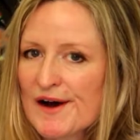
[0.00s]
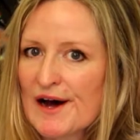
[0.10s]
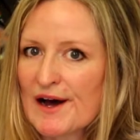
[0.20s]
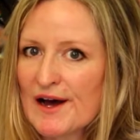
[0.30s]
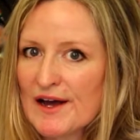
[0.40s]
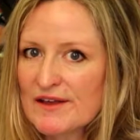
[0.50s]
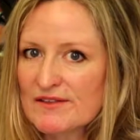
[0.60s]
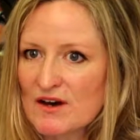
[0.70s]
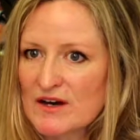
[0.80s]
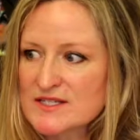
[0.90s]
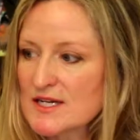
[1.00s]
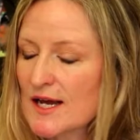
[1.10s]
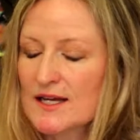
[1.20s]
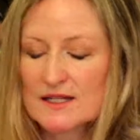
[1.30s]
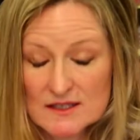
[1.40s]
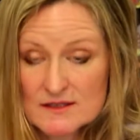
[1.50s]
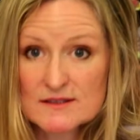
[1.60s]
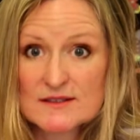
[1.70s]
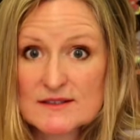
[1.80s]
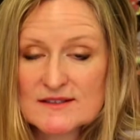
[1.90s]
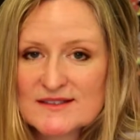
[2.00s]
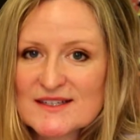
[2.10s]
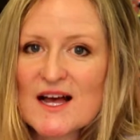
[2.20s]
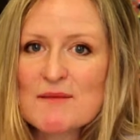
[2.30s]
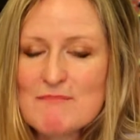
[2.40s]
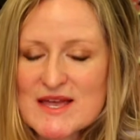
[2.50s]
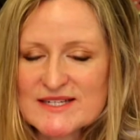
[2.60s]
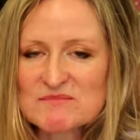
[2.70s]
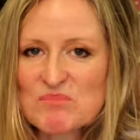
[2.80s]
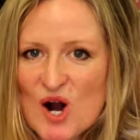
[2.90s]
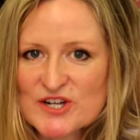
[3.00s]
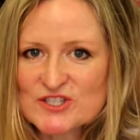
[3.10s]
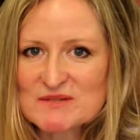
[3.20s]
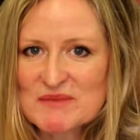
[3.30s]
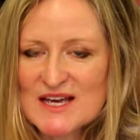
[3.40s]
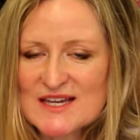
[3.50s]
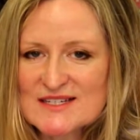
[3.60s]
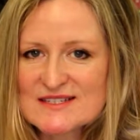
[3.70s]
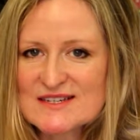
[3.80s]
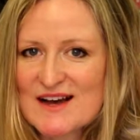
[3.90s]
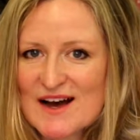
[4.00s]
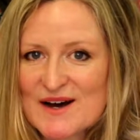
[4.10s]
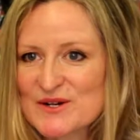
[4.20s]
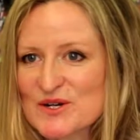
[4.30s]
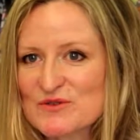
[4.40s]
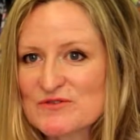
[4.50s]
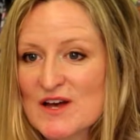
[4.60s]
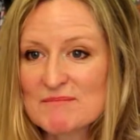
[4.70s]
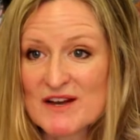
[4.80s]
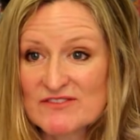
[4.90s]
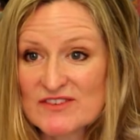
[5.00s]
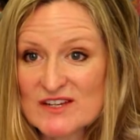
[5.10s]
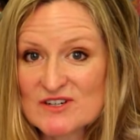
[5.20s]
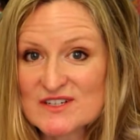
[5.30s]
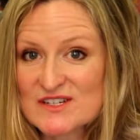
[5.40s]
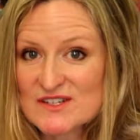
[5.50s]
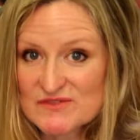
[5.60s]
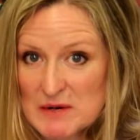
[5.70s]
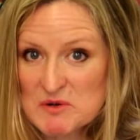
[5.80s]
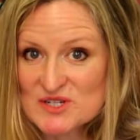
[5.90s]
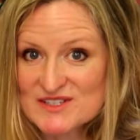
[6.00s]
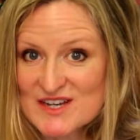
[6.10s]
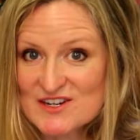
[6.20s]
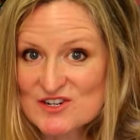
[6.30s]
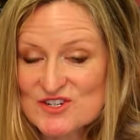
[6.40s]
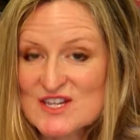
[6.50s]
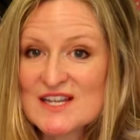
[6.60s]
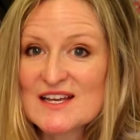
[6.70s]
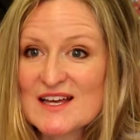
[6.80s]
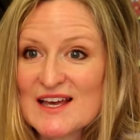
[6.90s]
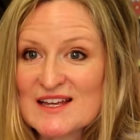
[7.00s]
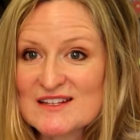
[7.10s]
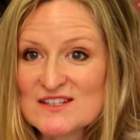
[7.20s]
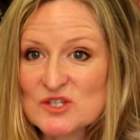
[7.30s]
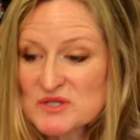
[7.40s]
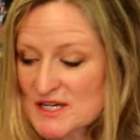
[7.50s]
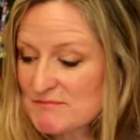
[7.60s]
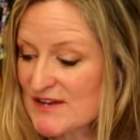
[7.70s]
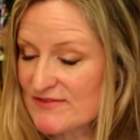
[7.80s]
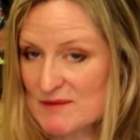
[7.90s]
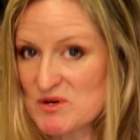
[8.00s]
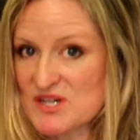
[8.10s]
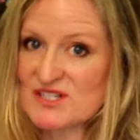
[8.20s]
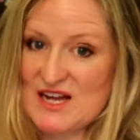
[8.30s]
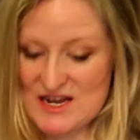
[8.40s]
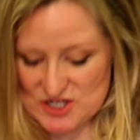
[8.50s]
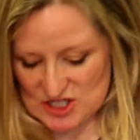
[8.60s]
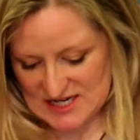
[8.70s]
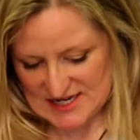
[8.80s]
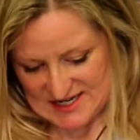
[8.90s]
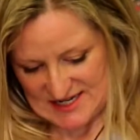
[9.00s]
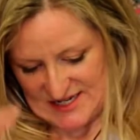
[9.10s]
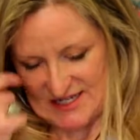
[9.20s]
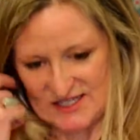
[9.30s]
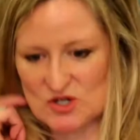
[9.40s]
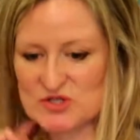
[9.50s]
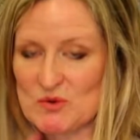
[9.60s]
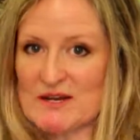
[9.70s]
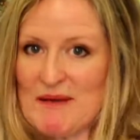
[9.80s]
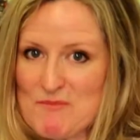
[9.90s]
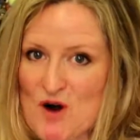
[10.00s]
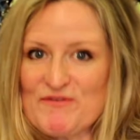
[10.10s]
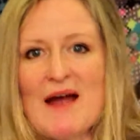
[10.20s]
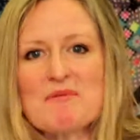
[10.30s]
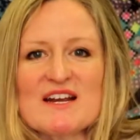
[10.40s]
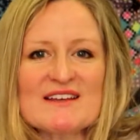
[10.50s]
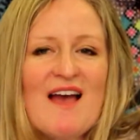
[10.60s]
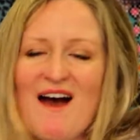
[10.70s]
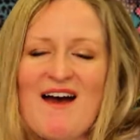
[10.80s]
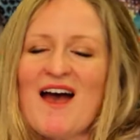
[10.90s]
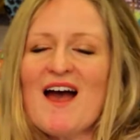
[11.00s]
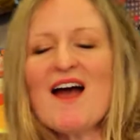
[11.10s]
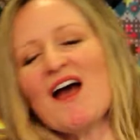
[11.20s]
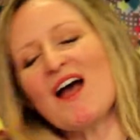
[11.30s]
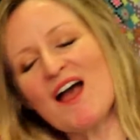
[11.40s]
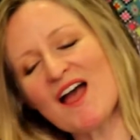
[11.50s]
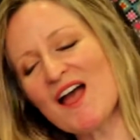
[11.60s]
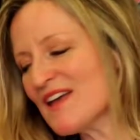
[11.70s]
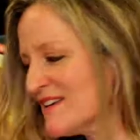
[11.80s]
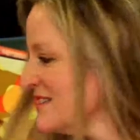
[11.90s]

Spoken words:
I thought, make some project bags out of my favorite fabric designers and use up my fabric stash. So I can buy more fabric. Yay!